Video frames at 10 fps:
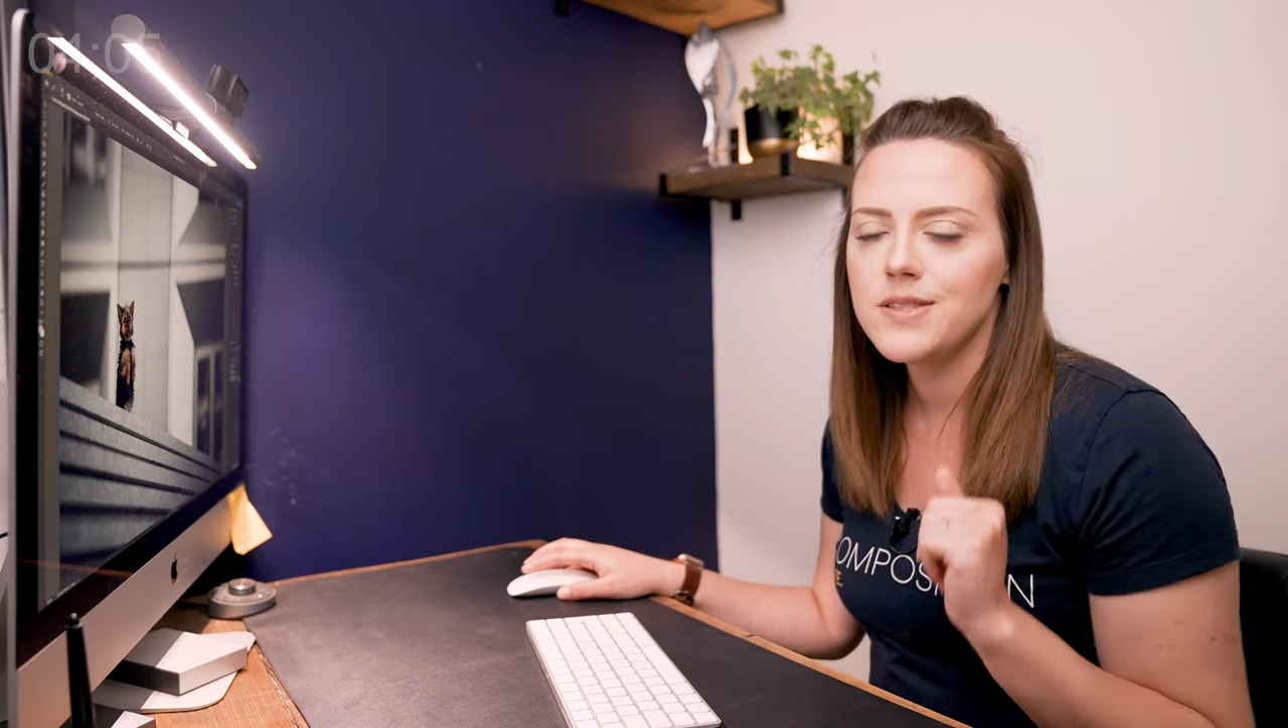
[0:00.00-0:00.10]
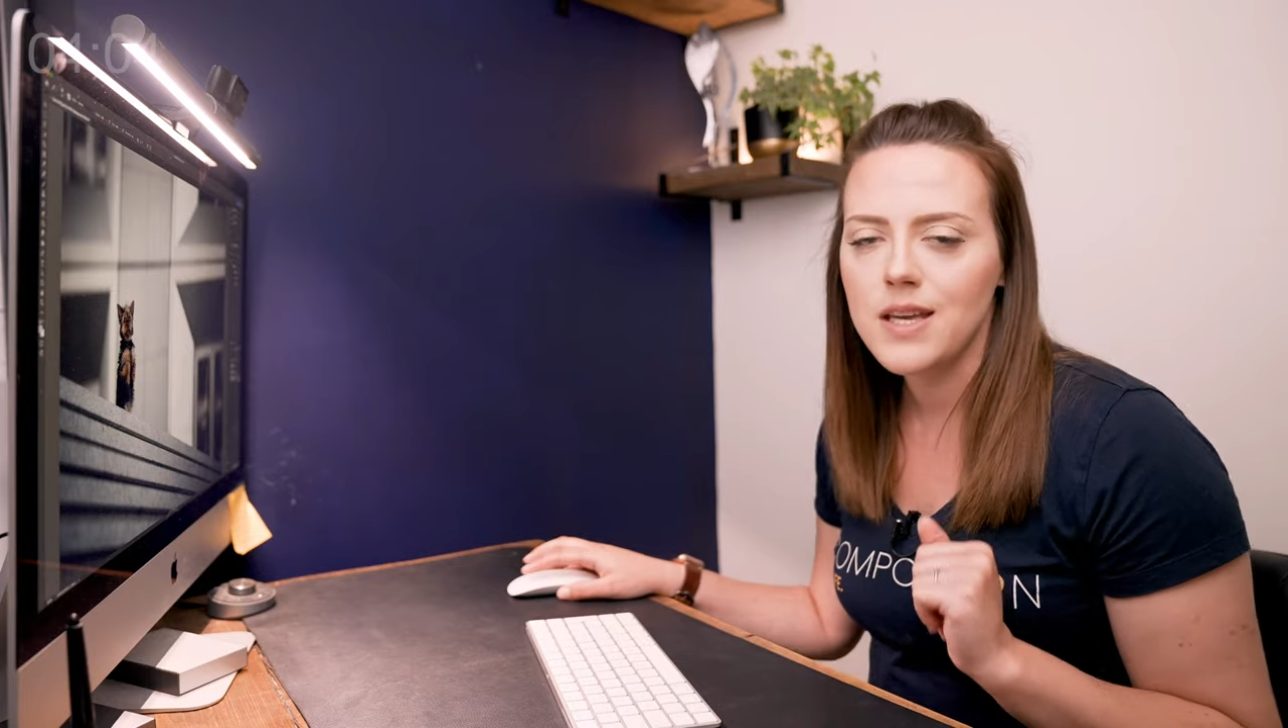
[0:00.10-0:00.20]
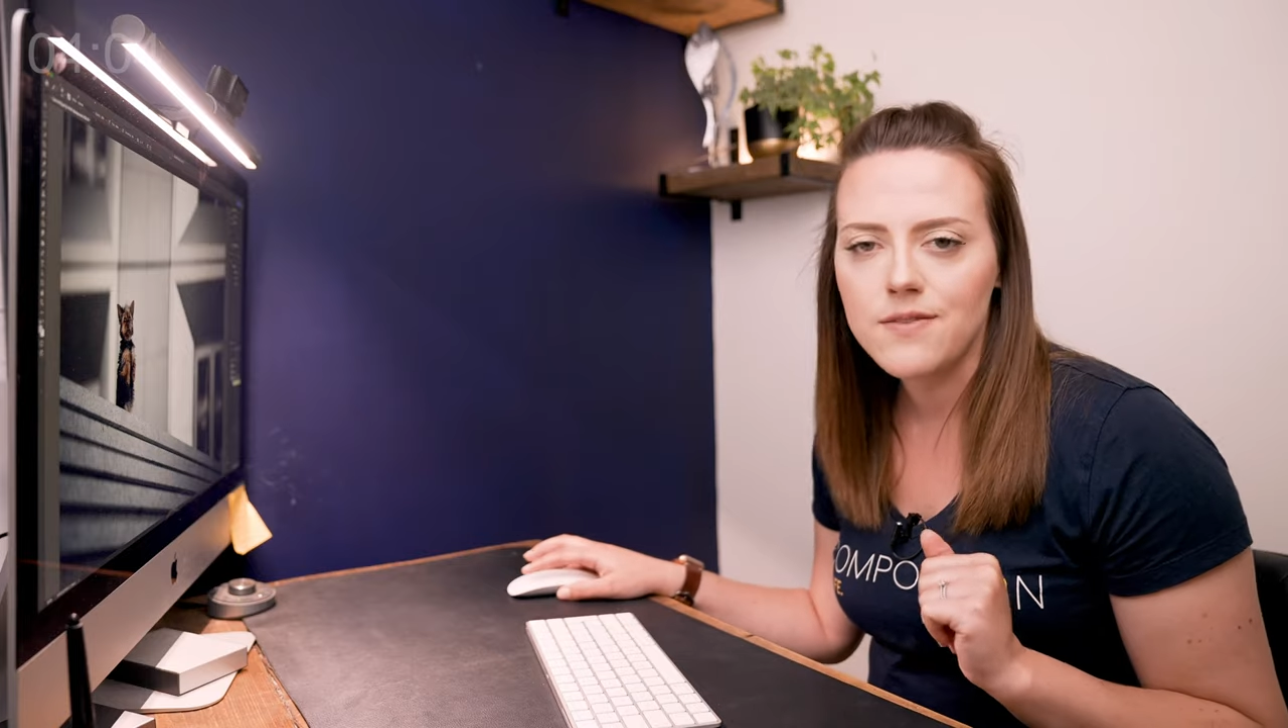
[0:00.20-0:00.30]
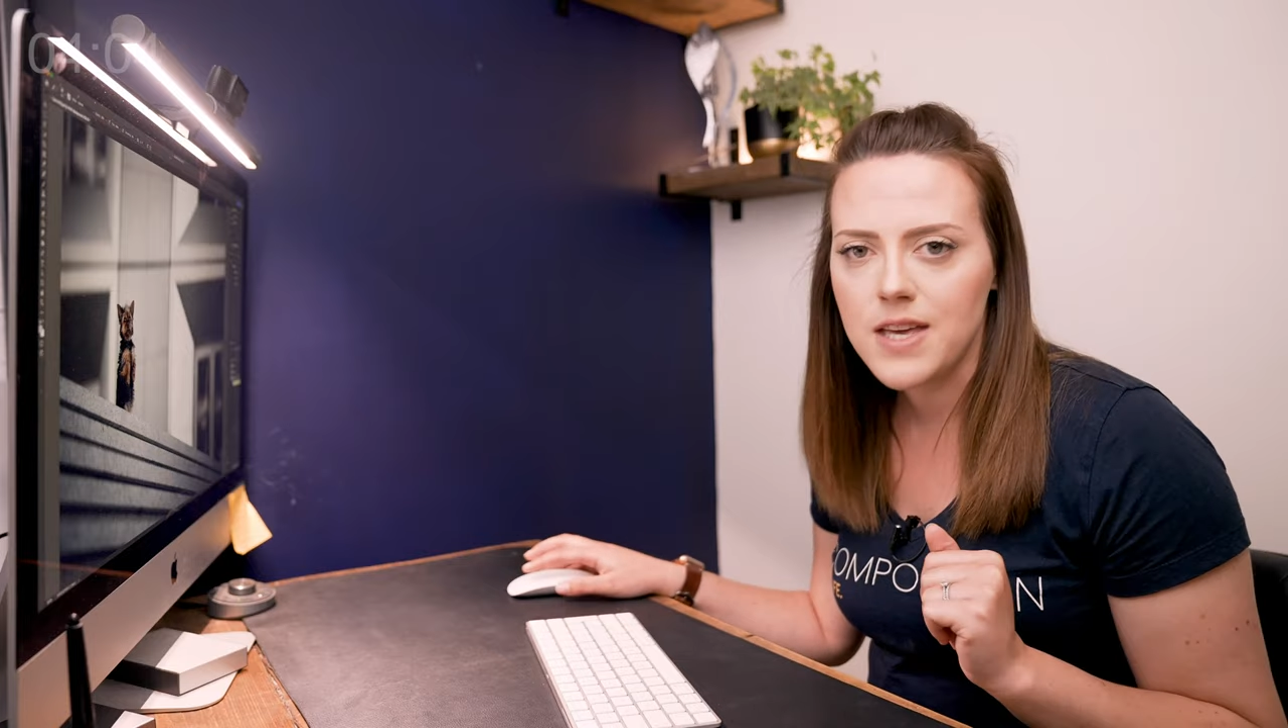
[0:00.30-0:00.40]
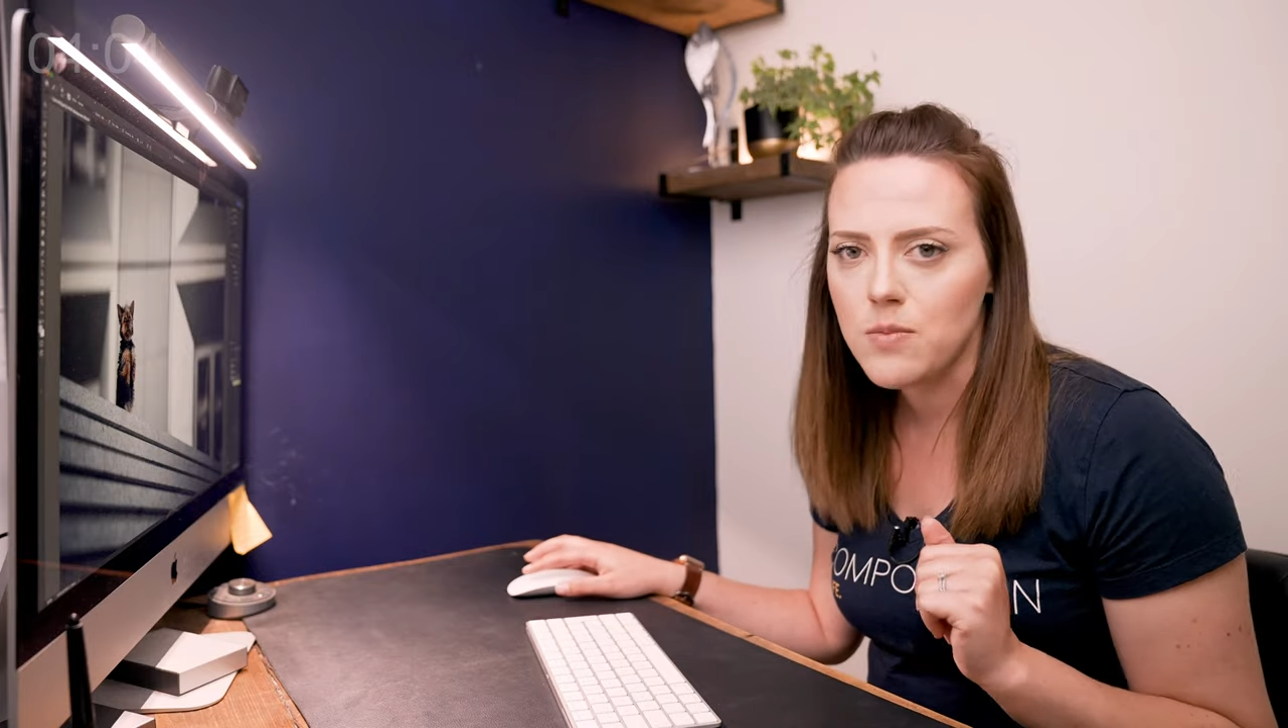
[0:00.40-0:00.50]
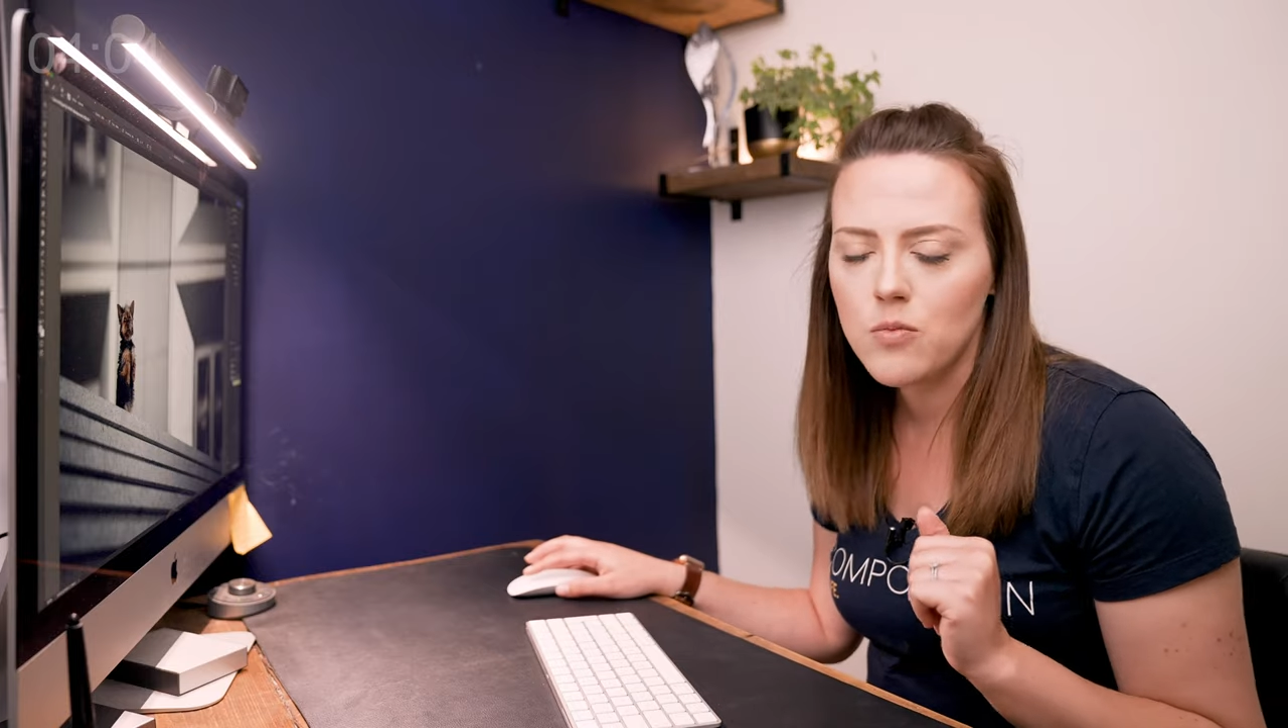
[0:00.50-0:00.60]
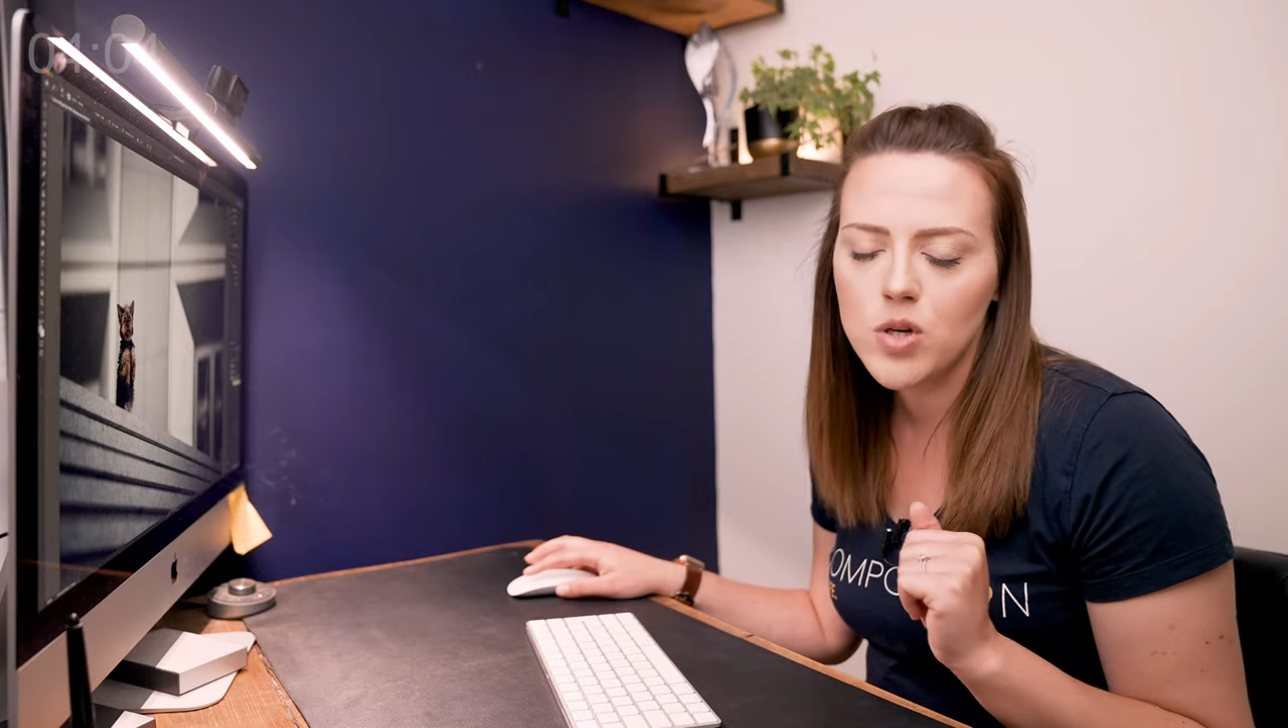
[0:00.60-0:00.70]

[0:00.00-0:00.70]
for safekeeping.